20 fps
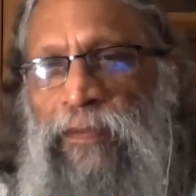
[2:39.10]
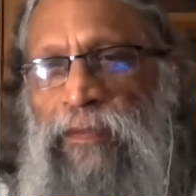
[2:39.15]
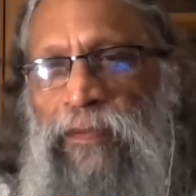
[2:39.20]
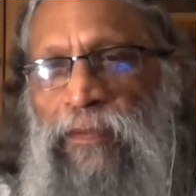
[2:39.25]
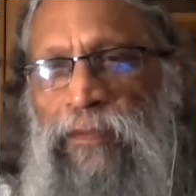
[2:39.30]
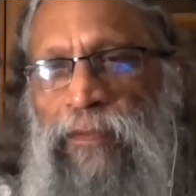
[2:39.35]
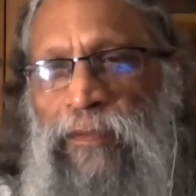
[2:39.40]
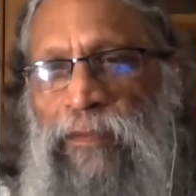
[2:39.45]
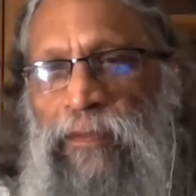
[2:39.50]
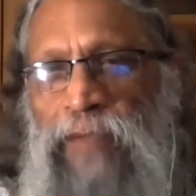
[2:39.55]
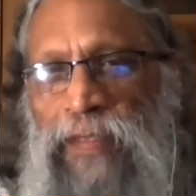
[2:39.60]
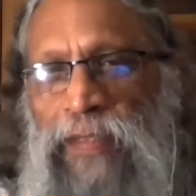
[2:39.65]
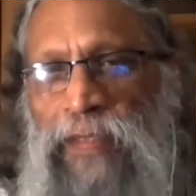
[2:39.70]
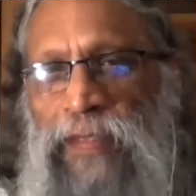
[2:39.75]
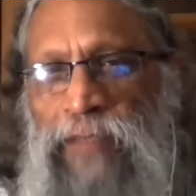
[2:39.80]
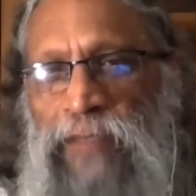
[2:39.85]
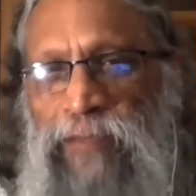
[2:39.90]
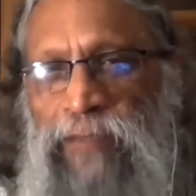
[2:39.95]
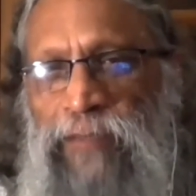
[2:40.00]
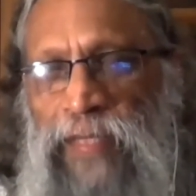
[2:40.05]
from the
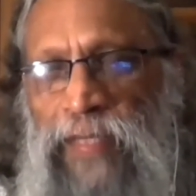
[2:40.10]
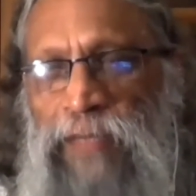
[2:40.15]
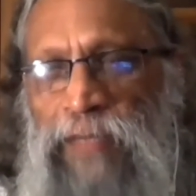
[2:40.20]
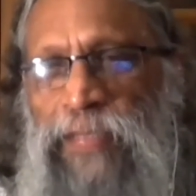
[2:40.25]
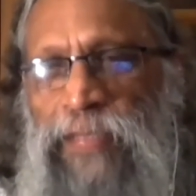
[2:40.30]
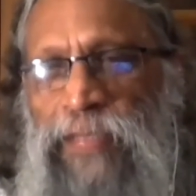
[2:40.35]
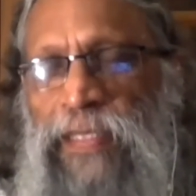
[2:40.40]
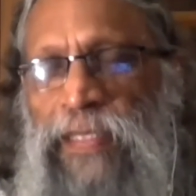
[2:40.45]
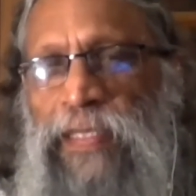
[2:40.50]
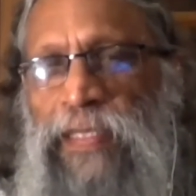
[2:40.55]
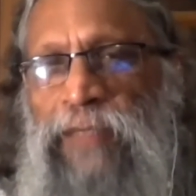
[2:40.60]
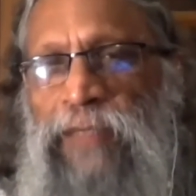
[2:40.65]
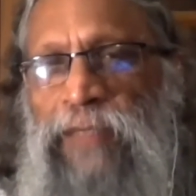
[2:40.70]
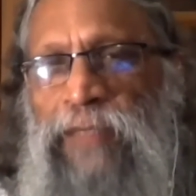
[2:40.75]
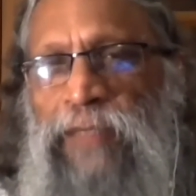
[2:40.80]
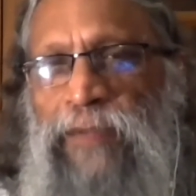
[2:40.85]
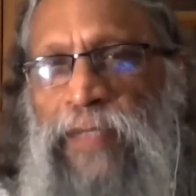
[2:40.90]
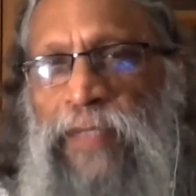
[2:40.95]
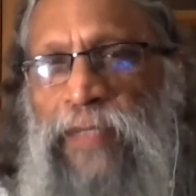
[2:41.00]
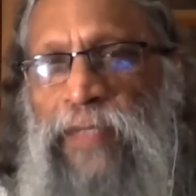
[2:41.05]
very beginning of
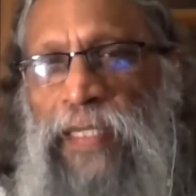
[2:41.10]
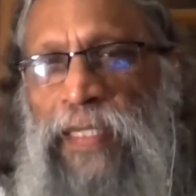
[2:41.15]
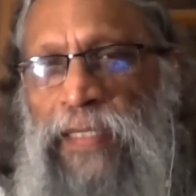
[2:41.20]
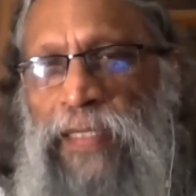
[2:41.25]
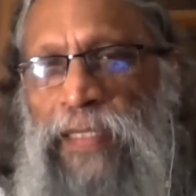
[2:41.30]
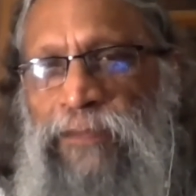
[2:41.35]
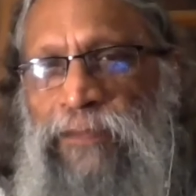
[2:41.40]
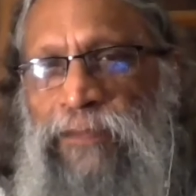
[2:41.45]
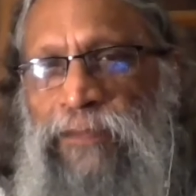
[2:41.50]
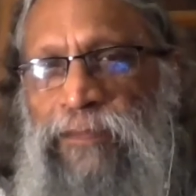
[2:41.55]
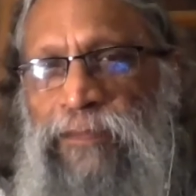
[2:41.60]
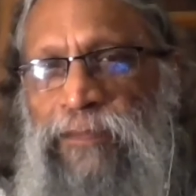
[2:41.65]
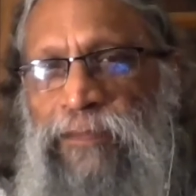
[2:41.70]
our life,